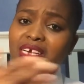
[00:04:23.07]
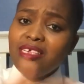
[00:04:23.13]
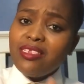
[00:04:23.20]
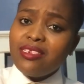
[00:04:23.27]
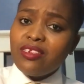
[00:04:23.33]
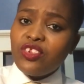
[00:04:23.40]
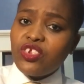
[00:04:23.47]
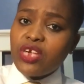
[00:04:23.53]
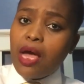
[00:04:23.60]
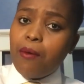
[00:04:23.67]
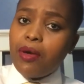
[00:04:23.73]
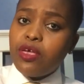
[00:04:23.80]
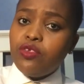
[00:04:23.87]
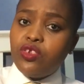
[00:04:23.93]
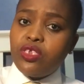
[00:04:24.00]
instant
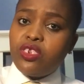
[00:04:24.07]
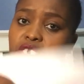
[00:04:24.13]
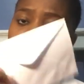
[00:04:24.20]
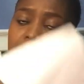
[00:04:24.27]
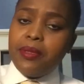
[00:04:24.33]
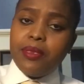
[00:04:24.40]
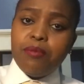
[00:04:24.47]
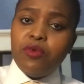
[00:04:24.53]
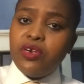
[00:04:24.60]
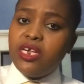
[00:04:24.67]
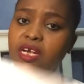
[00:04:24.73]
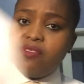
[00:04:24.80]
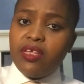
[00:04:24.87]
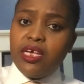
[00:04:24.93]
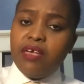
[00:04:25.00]
shower, you just shower in the
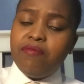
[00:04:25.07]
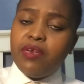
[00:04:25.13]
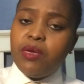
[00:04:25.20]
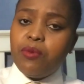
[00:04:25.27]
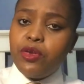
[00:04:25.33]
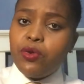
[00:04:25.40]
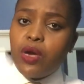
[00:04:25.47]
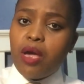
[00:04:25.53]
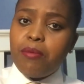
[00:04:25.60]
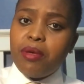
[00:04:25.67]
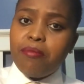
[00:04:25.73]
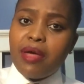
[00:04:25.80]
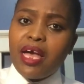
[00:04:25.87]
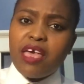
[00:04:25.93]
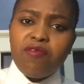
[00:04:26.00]
morning and the evening when you're
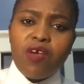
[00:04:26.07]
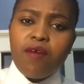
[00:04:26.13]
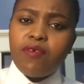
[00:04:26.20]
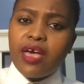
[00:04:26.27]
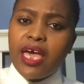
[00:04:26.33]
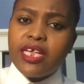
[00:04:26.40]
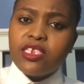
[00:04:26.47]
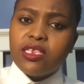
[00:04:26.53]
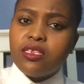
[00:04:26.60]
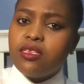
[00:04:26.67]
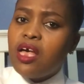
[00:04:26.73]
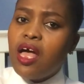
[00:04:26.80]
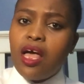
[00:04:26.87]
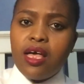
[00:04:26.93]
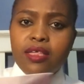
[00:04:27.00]
coming back. If you have a kettle,
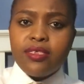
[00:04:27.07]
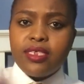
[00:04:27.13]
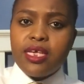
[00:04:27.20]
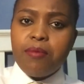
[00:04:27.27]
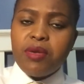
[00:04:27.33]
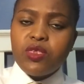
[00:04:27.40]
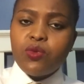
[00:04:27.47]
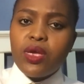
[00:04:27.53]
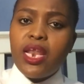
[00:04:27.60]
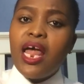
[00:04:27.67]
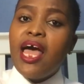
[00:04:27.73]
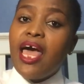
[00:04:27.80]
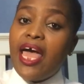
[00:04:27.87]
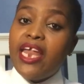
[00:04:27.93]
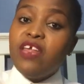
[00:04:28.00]
same as well.
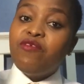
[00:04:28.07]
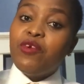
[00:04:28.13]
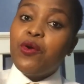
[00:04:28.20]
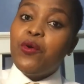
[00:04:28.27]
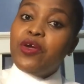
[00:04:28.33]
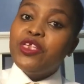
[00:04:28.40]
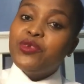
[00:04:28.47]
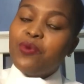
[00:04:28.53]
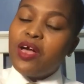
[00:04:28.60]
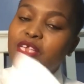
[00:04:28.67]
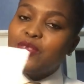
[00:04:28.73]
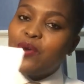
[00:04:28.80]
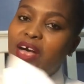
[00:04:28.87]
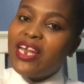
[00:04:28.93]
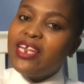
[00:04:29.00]
And if you're going to work
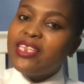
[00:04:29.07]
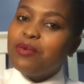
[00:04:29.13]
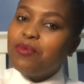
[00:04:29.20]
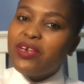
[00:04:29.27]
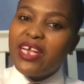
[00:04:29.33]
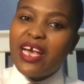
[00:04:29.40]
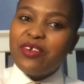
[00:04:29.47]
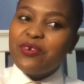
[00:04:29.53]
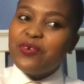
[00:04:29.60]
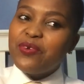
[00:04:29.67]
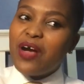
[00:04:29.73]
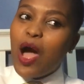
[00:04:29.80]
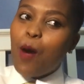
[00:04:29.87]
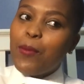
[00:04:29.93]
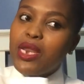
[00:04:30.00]
so early in the morning, I don't
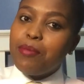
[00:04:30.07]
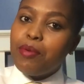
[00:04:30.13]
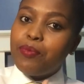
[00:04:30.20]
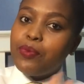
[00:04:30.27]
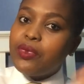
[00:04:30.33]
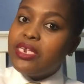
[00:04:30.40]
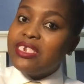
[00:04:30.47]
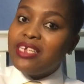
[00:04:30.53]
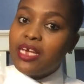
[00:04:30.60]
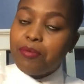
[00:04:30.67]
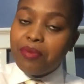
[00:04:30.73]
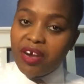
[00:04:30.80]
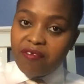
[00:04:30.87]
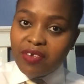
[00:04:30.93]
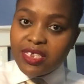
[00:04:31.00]
know how many people take
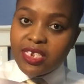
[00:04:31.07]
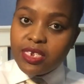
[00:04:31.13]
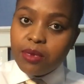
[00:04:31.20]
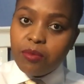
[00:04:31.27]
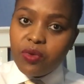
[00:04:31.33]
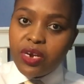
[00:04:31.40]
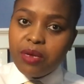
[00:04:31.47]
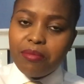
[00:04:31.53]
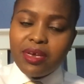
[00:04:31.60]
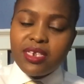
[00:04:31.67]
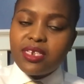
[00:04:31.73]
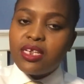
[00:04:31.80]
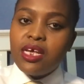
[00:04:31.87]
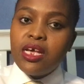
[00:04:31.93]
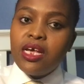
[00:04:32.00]
breakfast in the morning,
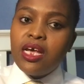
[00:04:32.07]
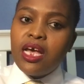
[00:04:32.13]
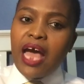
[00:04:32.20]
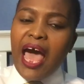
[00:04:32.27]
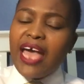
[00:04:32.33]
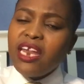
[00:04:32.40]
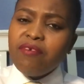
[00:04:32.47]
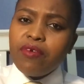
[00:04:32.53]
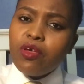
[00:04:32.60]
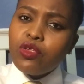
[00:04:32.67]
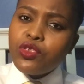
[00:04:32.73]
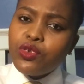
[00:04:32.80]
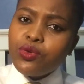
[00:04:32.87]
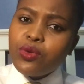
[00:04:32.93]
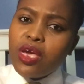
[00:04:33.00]
but I never
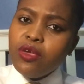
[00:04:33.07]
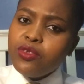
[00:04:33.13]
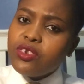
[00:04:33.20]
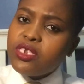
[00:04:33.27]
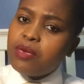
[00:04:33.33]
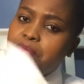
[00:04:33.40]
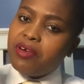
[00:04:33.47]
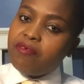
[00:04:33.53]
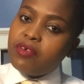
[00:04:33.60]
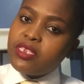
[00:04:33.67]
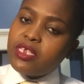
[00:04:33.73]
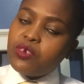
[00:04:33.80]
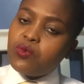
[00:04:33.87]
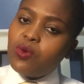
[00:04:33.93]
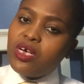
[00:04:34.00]
used to do. I used to take
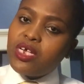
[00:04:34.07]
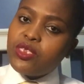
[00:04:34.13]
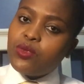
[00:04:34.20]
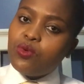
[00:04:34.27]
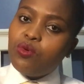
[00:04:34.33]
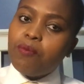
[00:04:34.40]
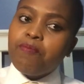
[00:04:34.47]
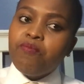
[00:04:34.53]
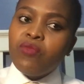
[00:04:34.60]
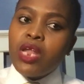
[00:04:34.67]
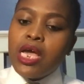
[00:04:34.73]
breakfast at work. So